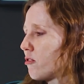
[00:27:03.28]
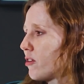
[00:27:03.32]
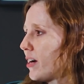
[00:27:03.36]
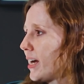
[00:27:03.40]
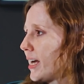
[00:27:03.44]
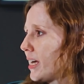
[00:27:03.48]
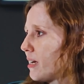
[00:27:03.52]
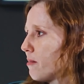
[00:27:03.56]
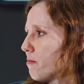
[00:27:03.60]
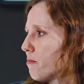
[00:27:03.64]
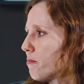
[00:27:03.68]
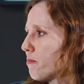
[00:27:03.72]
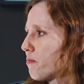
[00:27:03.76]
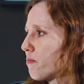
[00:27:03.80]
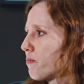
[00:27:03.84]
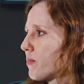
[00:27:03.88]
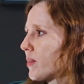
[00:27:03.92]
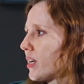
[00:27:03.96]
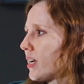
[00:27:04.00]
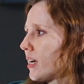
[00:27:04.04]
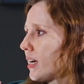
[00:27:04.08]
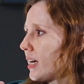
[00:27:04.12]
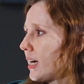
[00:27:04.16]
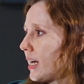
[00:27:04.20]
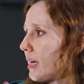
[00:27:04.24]
frame,
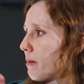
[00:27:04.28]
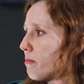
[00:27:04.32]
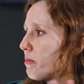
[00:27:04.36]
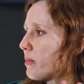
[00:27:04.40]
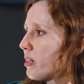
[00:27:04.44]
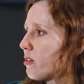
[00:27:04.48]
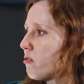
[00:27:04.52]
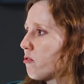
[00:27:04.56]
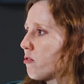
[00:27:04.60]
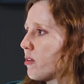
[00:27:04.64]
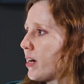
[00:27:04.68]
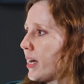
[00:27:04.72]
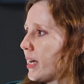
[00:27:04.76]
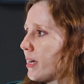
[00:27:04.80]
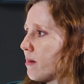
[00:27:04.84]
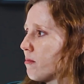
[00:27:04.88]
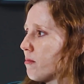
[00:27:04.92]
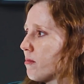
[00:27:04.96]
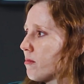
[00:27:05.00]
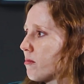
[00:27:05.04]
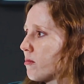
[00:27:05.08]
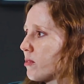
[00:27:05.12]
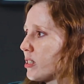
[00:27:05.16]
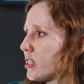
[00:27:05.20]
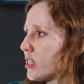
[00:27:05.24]
an empty
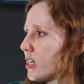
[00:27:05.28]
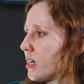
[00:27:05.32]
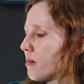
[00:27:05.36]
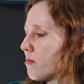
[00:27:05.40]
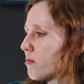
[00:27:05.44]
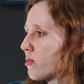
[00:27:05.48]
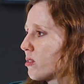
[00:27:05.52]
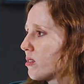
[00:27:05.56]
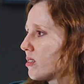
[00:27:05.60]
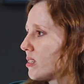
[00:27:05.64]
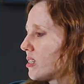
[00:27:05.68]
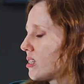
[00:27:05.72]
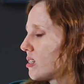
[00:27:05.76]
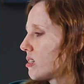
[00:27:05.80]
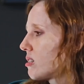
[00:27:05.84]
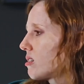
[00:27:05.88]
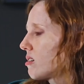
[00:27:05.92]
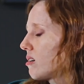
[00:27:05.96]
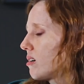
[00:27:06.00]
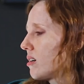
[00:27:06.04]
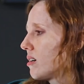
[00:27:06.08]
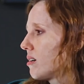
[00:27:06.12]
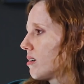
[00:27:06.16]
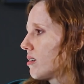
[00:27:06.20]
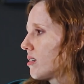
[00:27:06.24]
frame, which it's
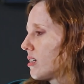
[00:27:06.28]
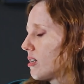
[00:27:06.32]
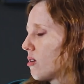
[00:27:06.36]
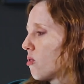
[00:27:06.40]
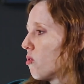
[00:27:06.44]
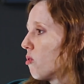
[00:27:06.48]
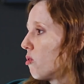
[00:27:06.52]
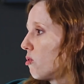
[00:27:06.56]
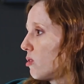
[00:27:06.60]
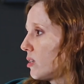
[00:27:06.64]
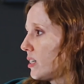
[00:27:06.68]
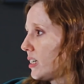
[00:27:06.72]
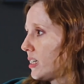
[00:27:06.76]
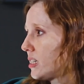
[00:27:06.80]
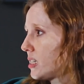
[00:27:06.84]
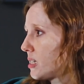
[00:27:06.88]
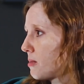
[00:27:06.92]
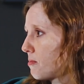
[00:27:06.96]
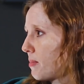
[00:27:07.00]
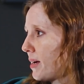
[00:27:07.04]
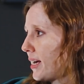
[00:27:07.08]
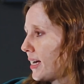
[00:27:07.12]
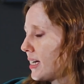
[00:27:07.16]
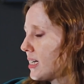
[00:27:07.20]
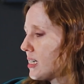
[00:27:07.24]
a holding
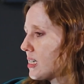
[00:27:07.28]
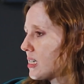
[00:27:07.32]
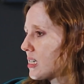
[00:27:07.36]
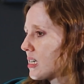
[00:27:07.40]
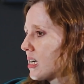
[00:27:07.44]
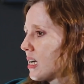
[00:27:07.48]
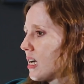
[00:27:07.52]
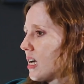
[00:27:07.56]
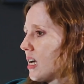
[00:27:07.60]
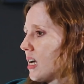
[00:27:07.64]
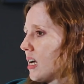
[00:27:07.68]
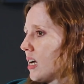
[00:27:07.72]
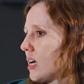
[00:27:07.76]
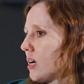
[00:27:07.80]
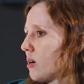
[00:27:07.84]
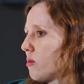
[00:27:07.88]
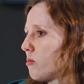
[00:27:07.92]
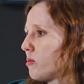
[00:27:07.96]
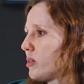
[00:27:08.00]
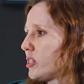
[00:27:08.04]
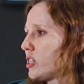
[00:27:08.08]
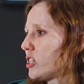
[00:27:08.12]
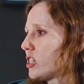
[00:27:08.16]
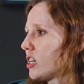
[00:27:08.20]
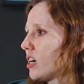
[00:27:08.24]
space,
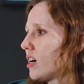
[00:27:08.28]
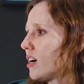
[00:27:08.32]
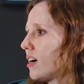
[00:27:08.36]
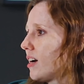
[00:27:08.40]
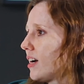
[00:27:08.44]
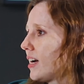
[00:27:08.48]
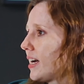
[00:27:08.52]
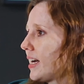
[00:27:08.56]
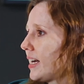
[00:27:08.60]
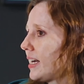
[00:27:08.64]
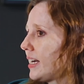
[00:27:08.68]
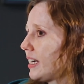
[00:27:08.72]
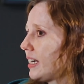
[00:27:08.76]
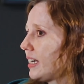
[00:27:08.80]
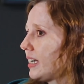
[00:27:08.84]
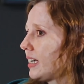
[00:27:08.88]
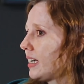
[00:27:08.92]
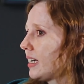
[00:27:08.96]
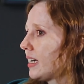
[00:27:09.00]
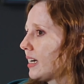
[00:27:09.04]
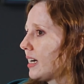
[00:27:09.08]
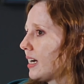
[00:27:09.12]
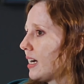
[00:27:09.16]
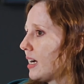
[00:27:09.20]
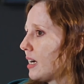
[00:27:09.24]
which
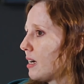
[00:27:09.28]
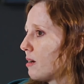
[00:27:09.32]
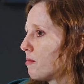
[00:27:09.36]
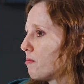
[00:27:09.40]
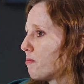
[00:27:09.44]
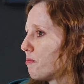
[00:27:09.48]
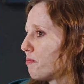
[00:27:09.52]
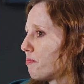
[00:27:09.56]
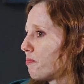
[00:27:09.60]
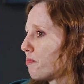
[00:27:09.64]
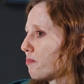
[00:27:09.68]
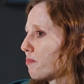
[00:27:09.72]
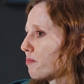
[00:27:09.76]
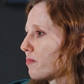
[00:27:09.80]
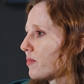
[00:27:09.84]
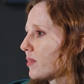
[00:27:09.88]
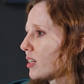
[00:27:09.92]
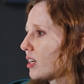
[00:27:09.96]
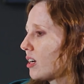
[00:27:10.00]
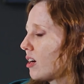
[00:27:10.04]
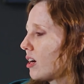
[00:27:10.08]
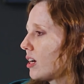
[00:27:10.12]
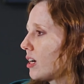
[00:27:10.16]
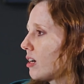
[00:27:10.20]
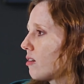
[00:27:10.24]
I
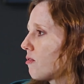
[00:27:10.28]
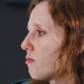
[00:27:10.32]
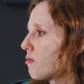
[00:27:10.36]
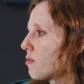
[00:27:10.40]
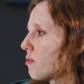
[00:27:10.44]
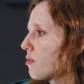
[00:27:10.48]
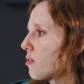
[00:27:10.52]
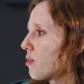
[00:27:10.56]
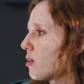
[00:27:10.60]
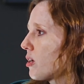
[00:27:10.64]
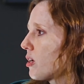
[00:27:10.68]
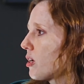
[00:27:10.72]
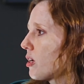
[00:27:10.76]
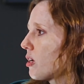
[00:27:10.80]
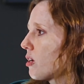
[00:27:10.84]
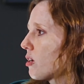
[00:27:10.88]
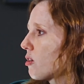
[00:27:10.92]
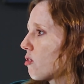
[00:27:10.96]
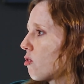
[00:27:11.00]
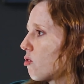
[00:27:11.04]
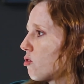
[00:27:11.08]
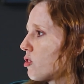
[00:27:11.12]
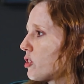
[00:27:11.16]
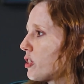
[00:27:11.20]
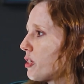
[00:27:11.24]
kind of
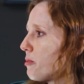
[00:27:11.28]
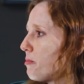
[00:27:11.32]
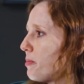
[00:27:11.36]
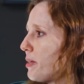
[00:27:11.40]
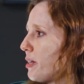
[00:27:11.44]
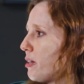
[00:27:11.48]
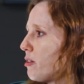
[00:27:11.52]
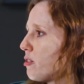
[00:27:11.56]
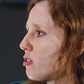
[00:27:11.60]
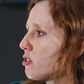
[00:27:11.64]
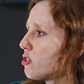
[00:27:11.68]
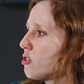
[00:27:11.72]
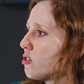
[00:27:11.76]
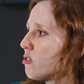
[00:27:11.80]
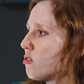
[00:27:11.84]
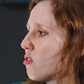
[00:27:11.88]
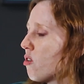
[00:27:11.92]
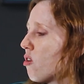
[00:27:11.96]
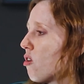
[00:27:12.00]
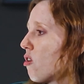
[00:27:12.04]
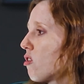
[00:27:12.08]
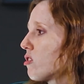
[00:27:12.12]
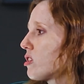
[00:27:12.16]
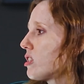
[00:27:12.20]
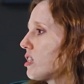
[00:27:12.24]
contribute to
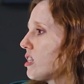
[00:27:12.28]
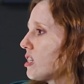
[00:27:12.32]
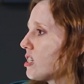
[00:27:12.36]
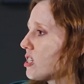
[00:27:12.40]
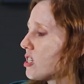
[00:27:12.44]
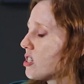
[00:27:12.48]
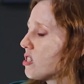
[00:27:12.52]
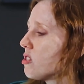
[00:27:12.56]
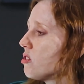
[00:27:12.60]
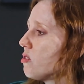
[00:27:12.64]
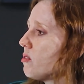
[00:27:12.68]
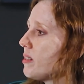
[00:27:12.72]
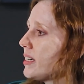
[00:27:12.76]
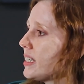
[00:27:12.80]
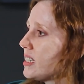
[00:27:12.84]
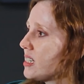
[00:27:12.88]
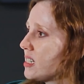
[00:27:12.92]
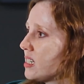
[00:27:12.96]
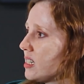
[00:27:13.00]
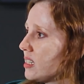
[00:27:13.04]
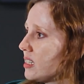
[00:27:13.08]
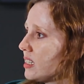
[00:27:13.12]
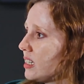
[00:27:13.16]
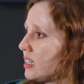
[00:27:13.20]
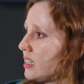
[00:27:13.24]
artists who
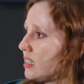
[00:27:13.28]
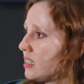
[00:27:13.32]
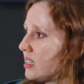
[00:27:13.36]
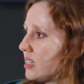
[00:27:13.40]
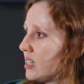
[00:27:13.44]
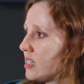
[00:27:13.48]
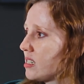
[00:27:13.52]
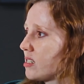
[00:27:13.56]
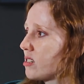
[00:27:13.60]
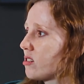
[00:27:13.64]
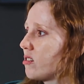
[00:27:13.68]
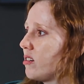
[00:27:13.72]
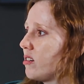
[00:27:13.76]
isn't in this